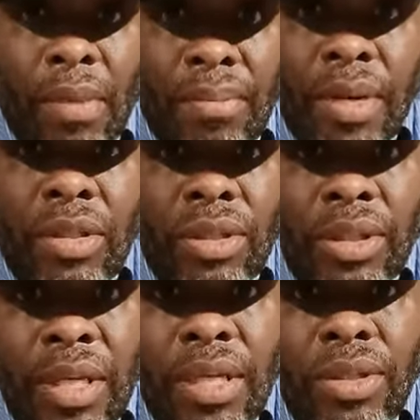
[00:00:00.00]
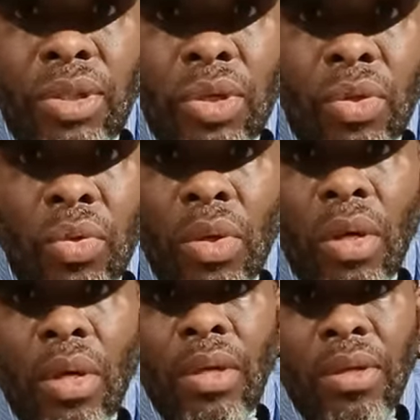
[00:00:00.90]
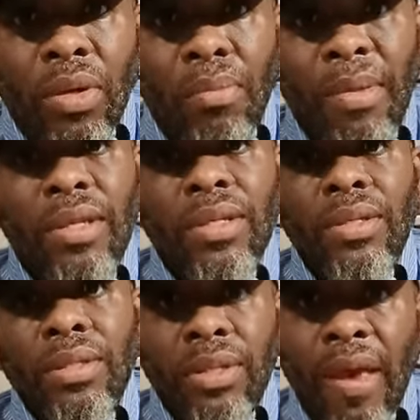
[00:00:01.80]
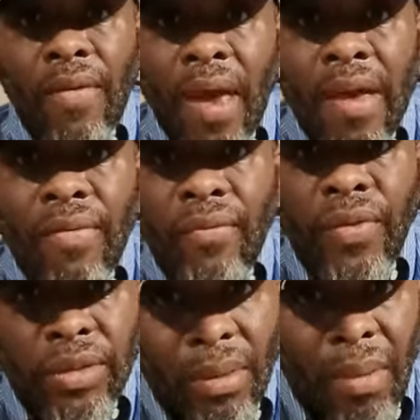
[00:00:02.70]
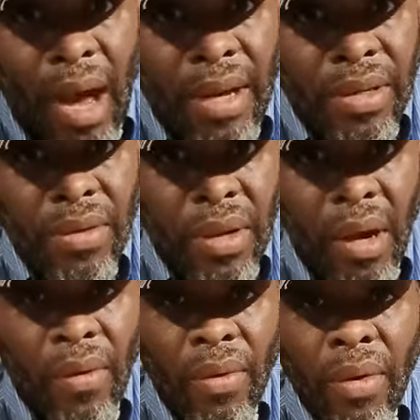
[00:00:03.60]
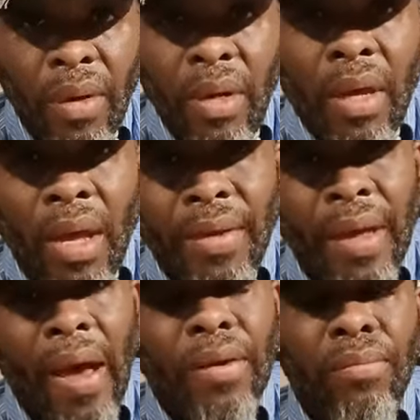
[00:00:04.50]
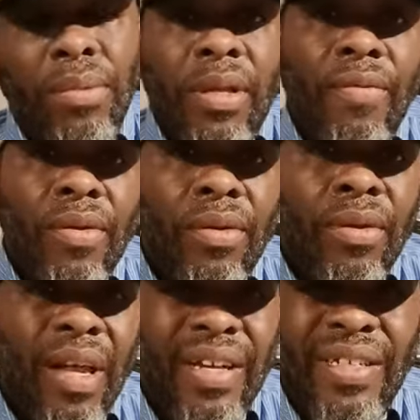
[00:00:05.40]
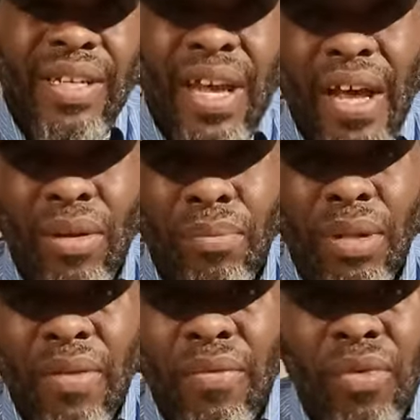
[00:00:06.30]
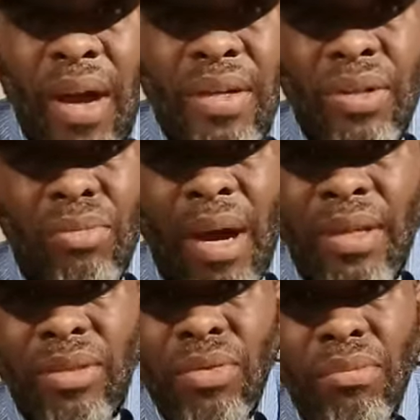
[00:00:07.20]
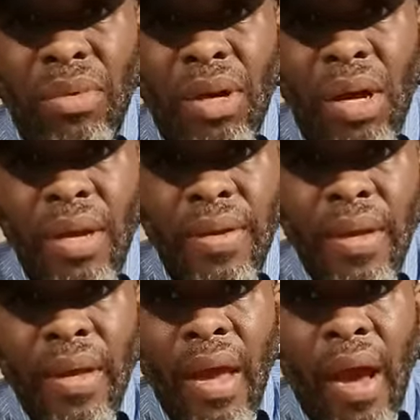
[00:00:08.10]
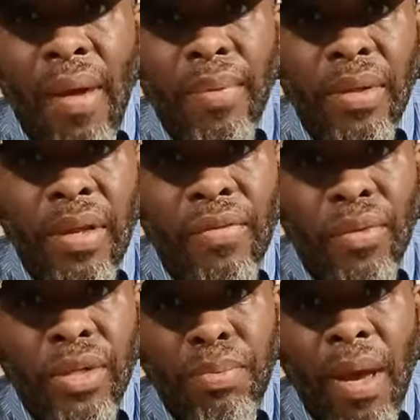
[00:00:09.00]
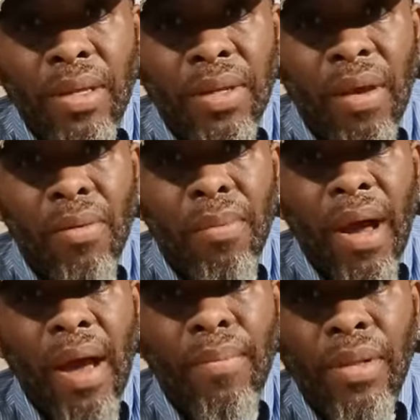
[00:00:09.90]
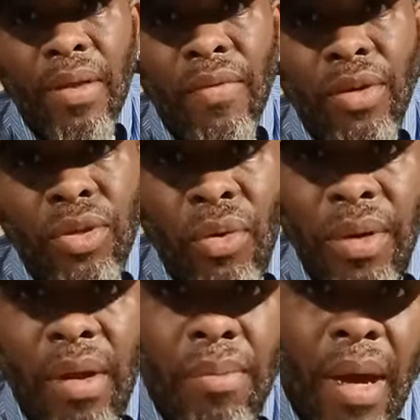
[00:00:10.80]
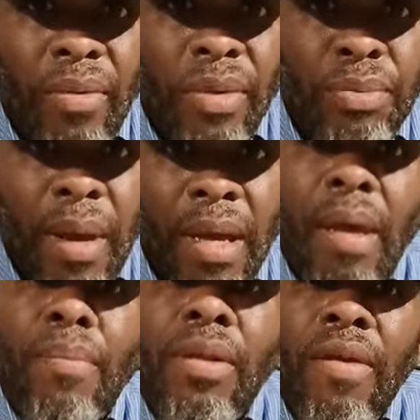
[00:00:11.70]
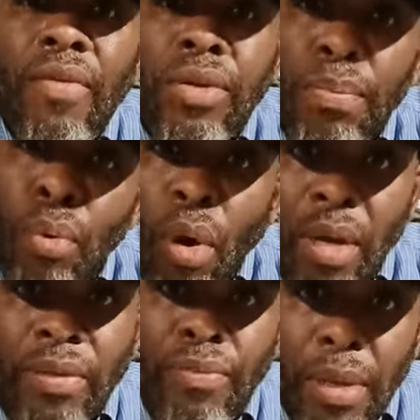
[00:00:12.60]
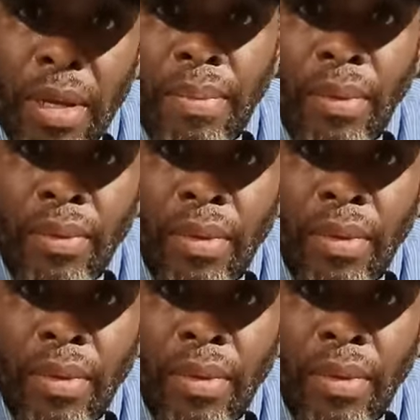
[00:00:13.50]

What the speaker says: My mission is to, you know, make this a safe haven for somebody, you know? I don't believe in, like I said, I don't believe in dragging nobody through the mud. I believe in respecting everybody. I believe in showing everybody respect. I believe in supporting people.